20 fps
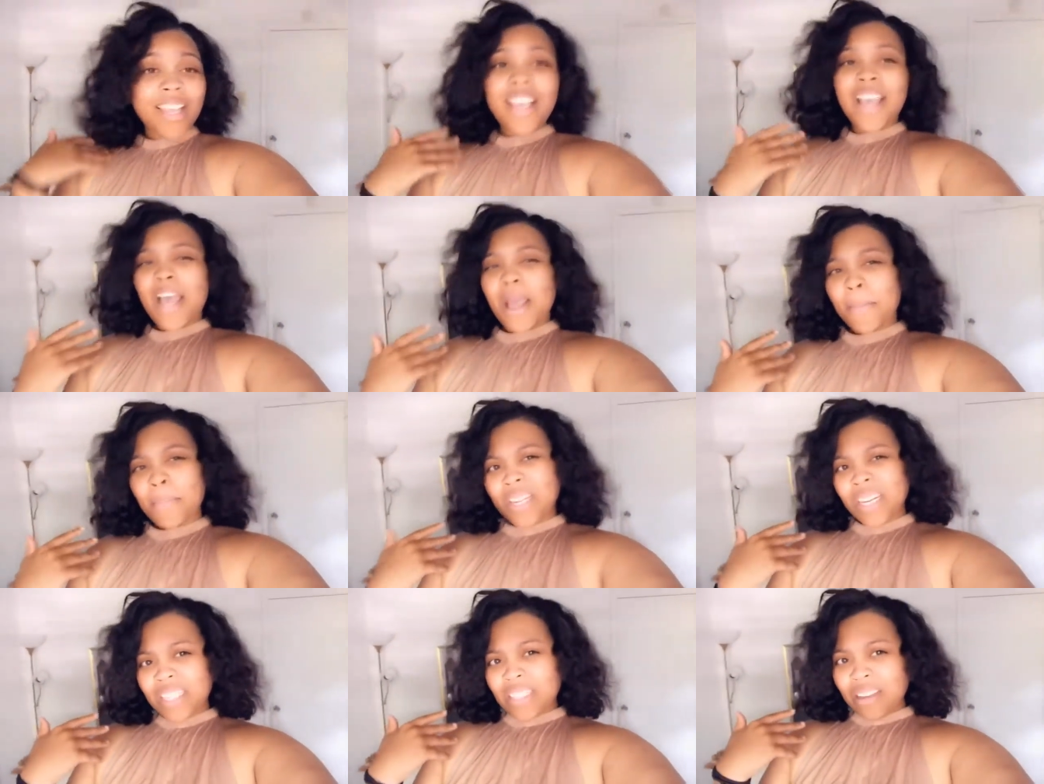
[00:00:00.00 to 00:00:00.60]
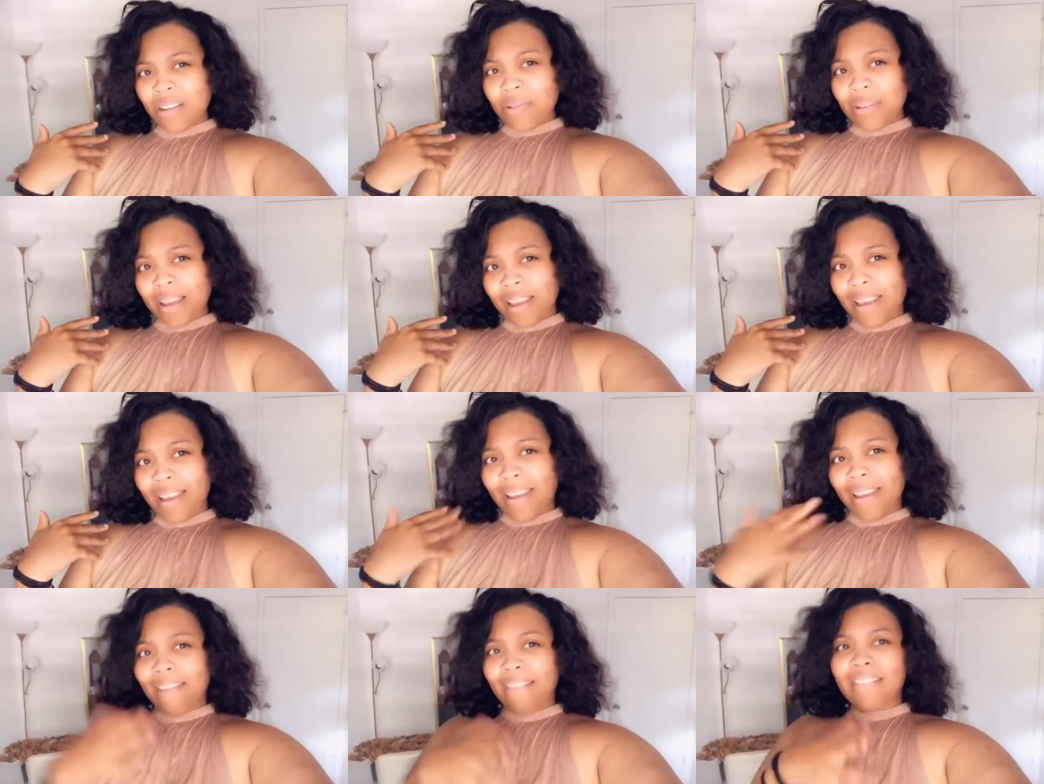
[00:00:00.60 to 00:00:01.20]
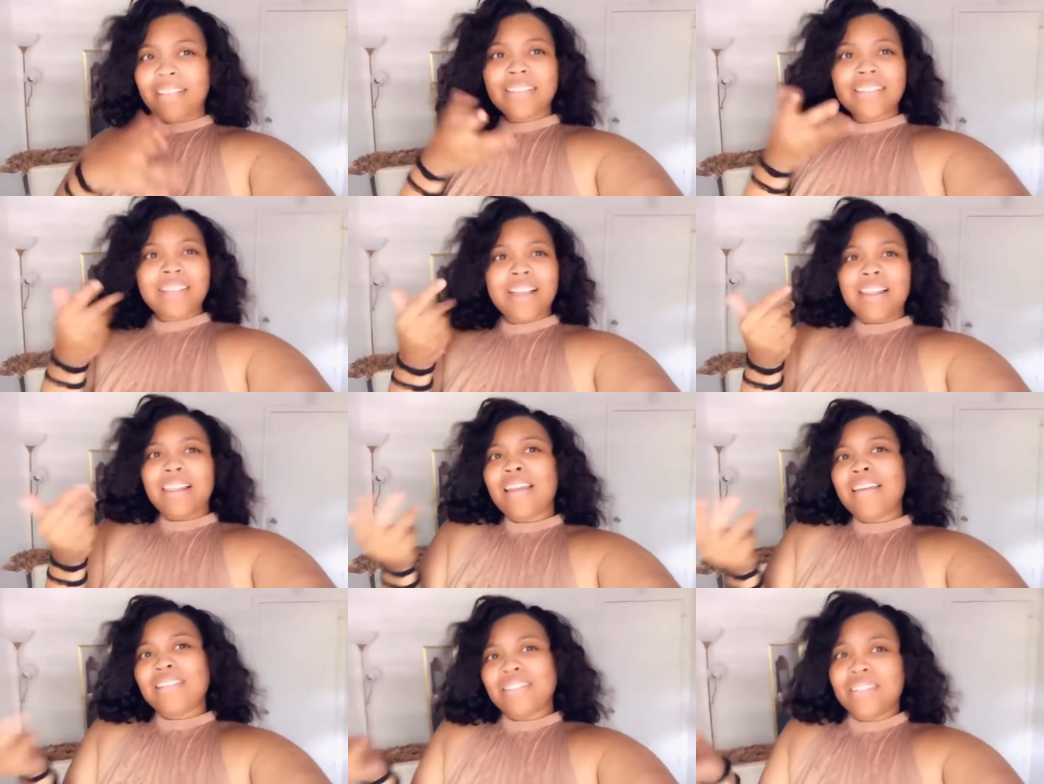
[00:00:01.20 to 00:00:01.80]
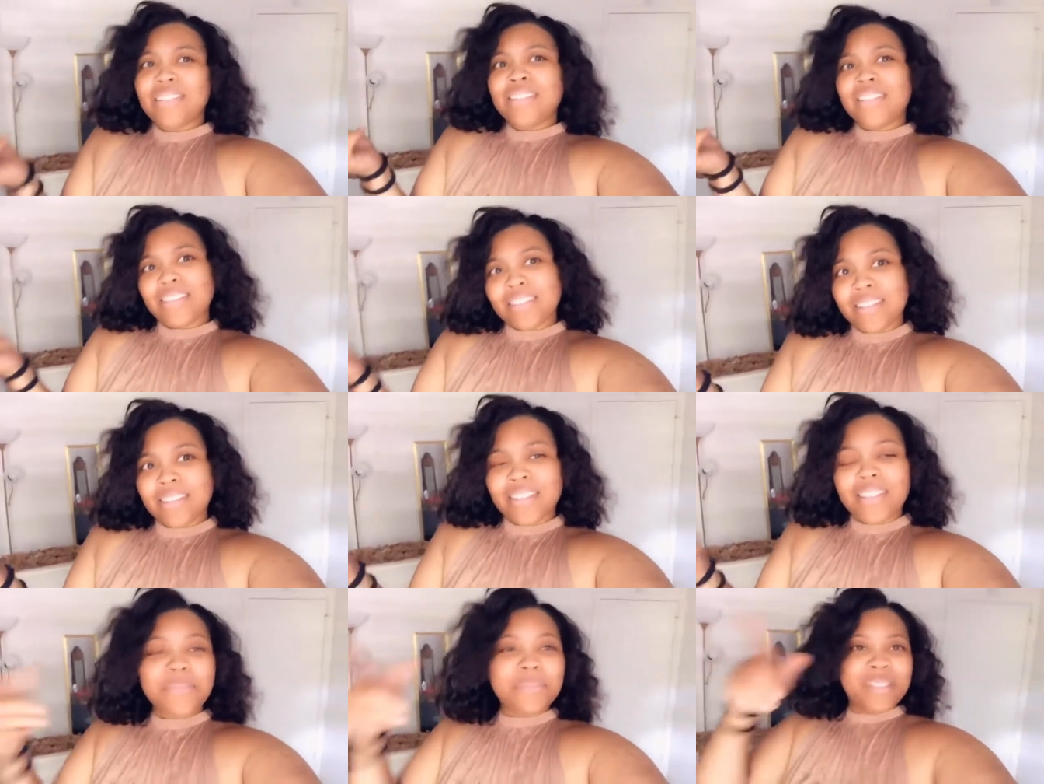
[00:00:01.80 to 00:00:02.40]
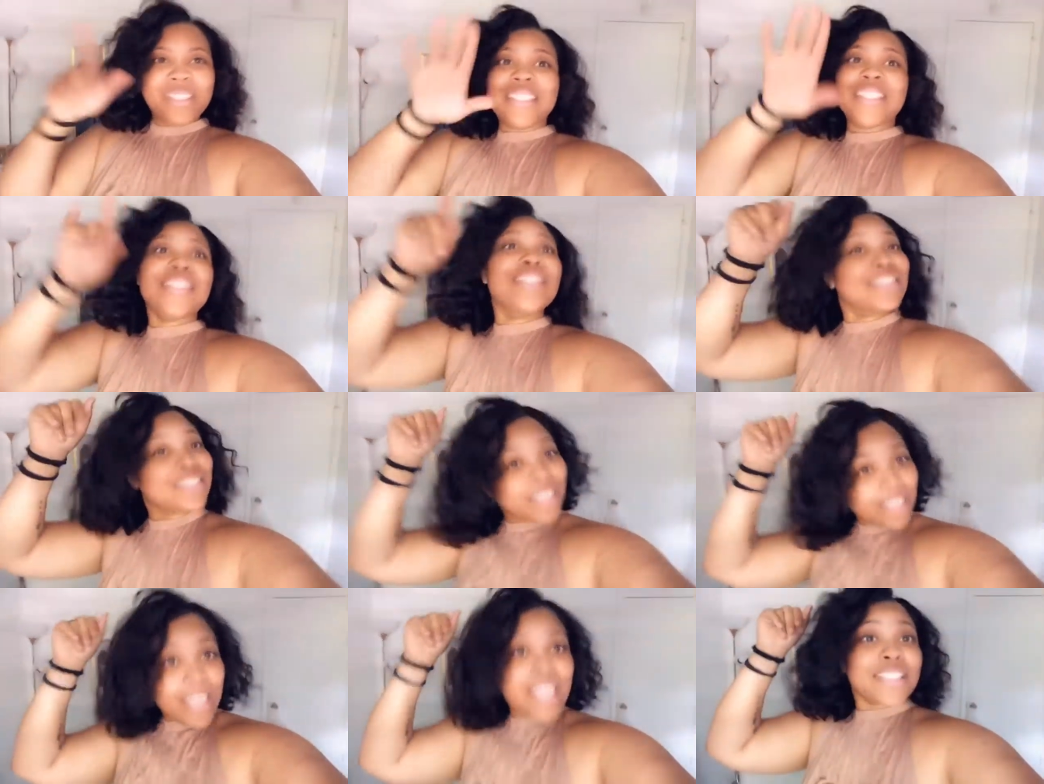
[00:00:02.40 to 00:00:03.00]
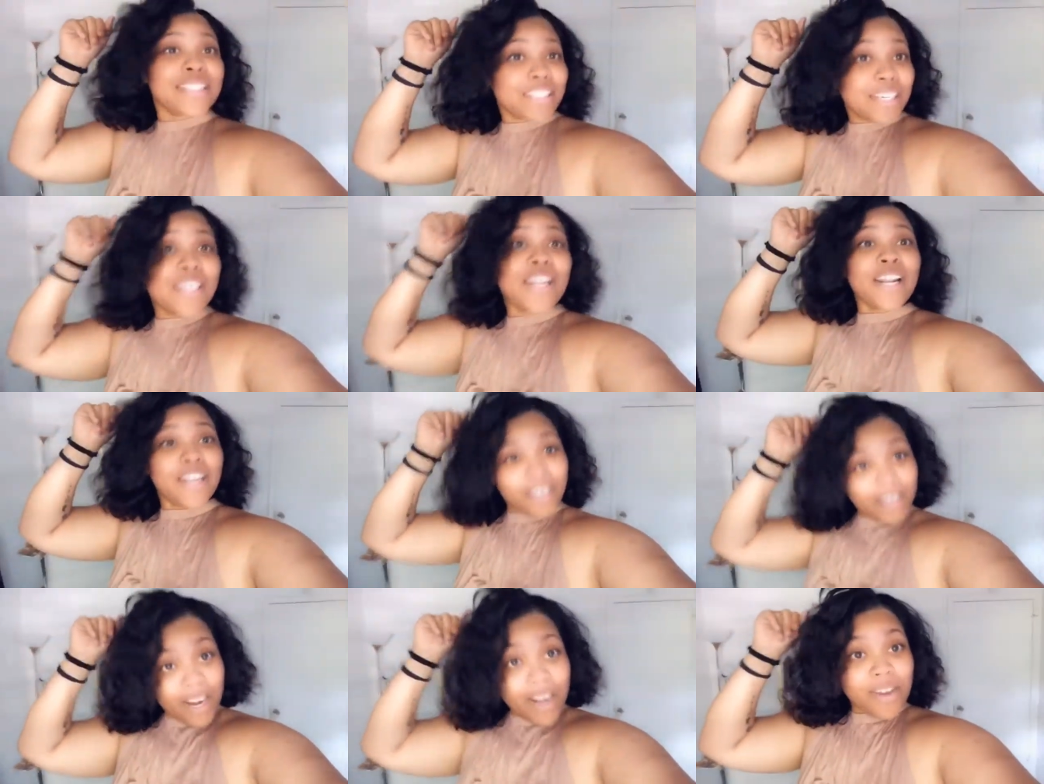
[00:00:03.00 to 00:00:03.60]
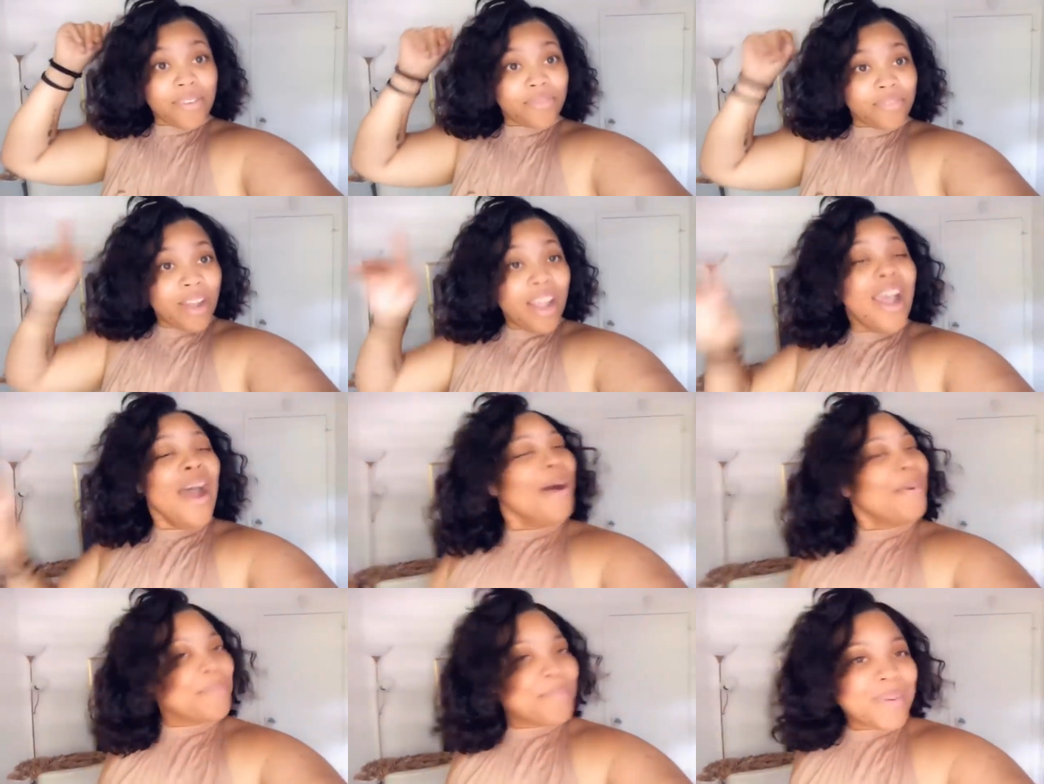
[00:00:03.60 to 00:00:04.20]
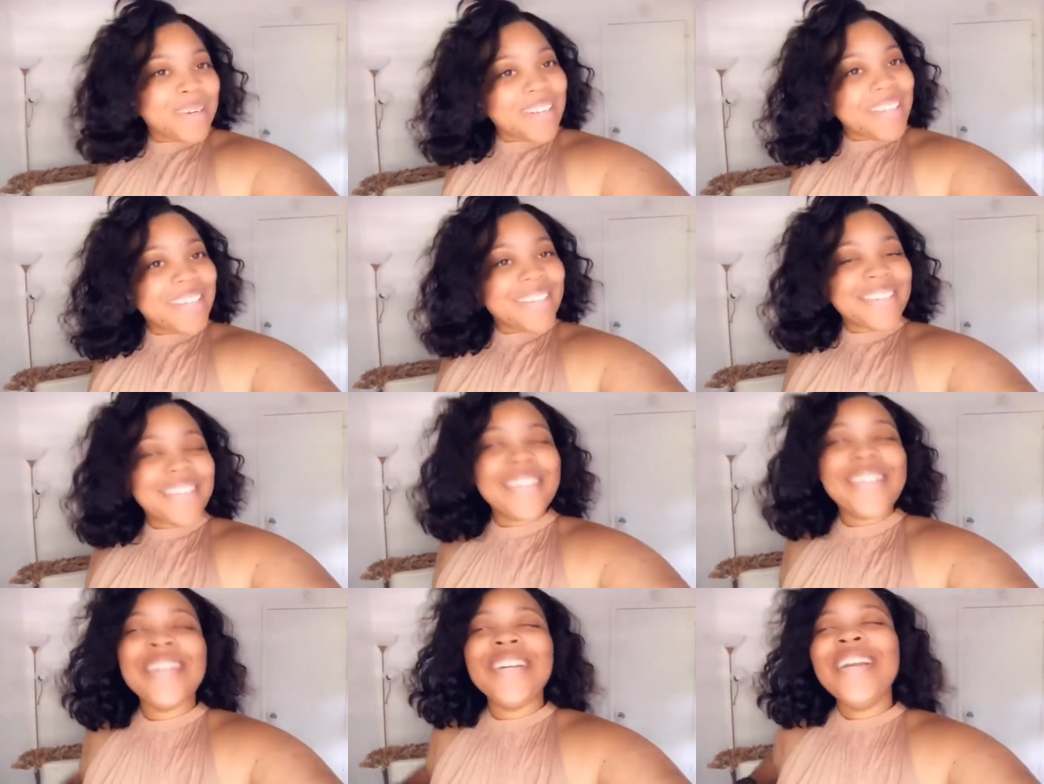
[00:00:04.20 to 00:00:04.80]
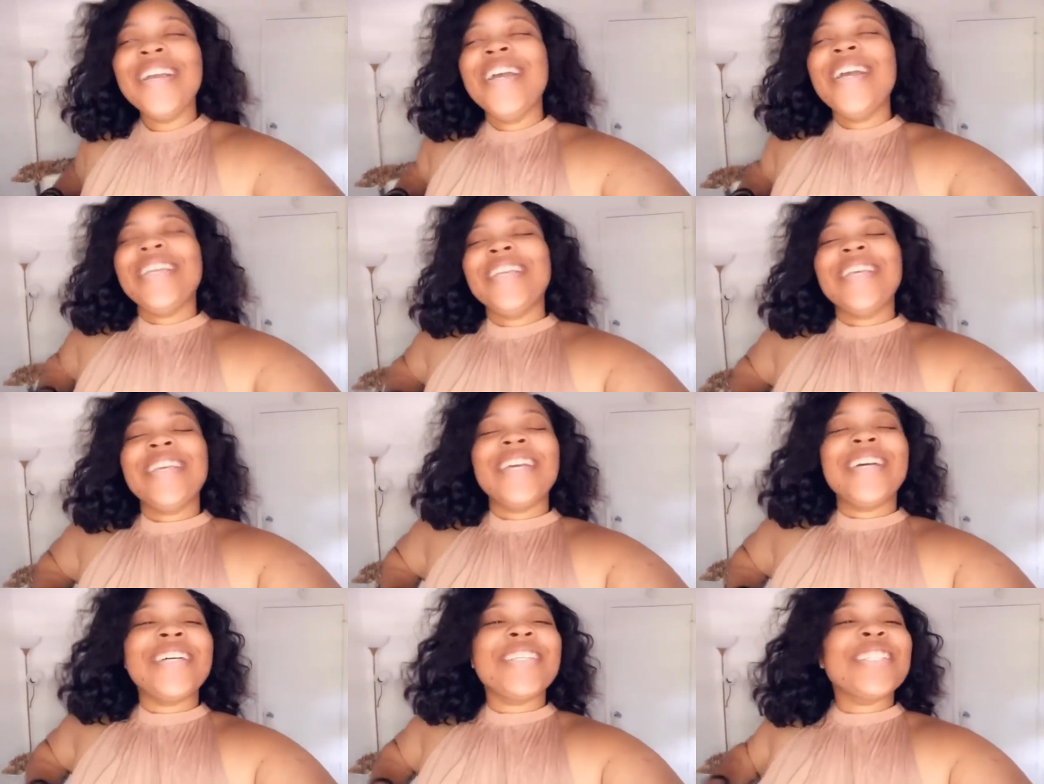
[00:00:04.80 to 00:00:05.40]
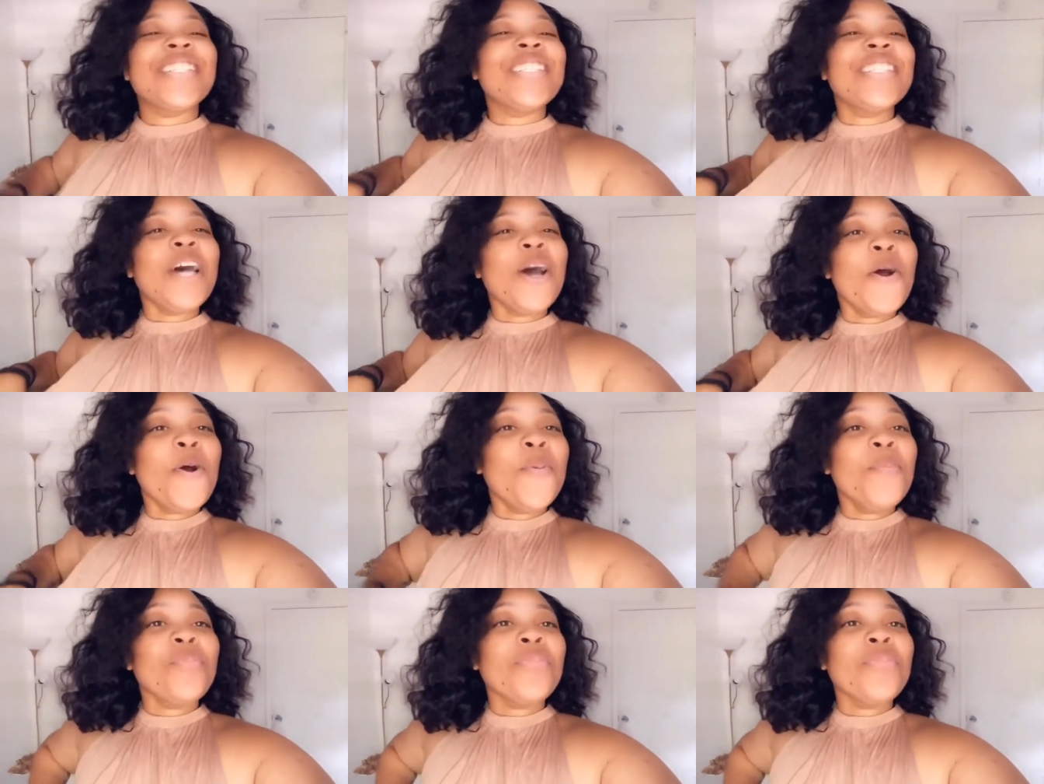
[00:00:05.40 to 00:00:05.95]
I mean, it's okay, it's not like good, but it's good enough. But yeah, so